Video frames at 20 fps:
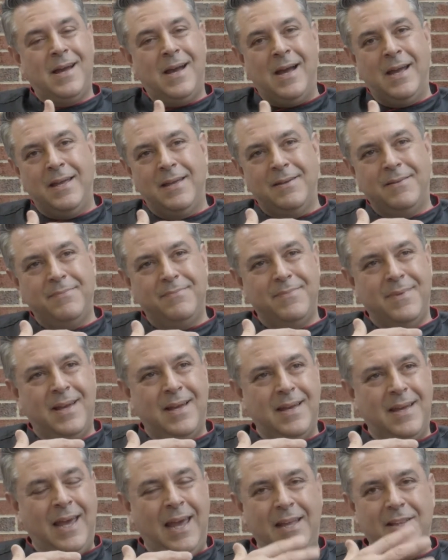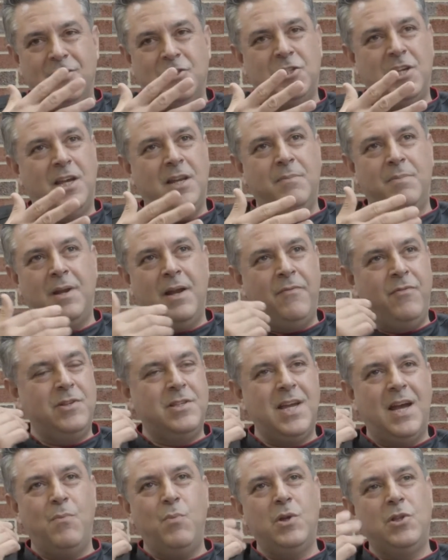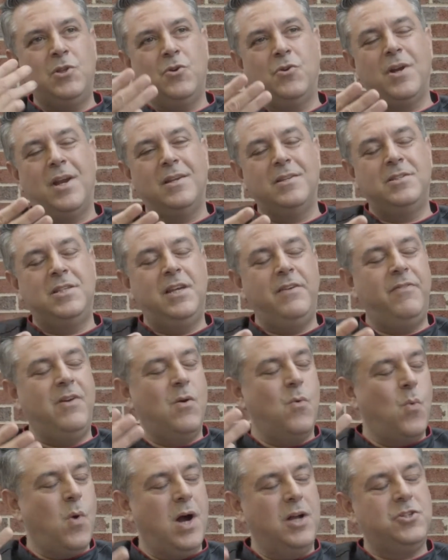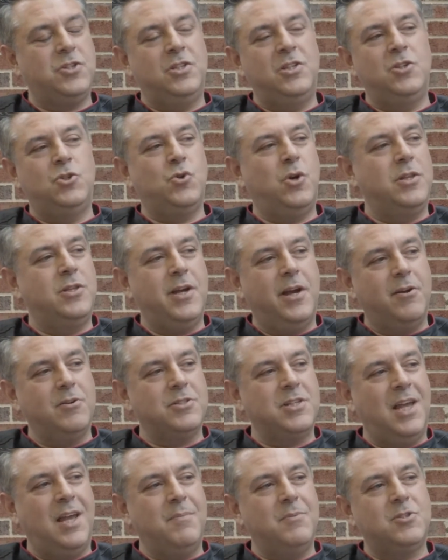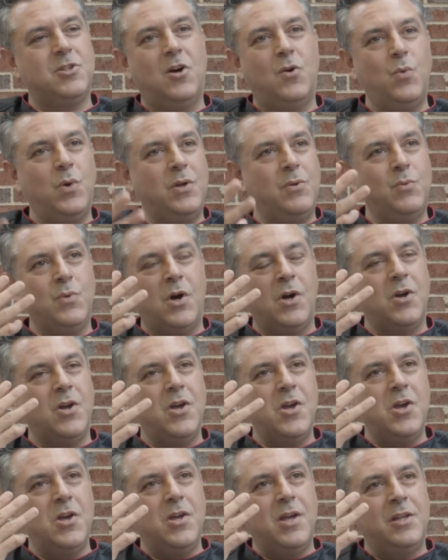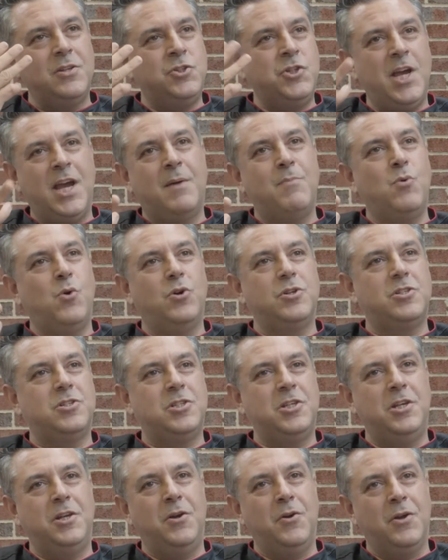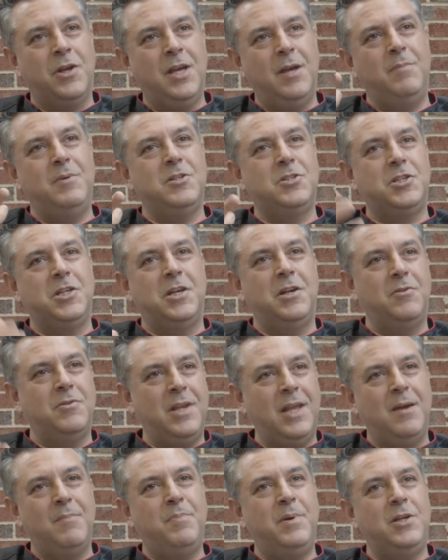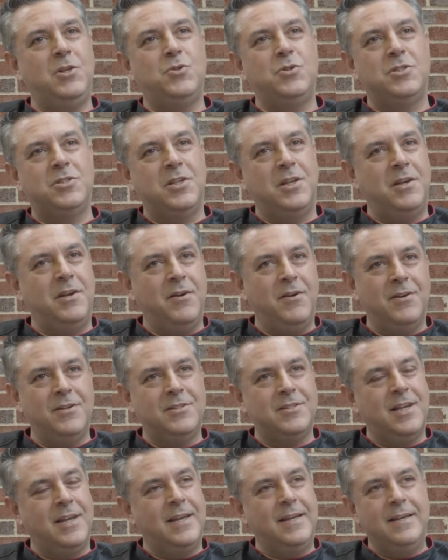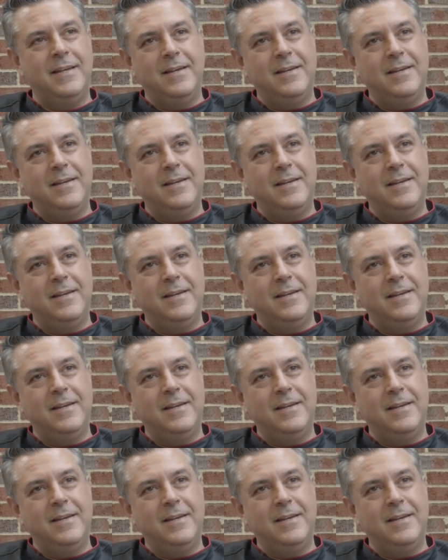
I hate to say it, but every time we turn on the TV and watch a Detroit Tigers game, it's all Jack Morris is sitting there, Gibby's sitting there, Dan Petrie's sitting there. It's like,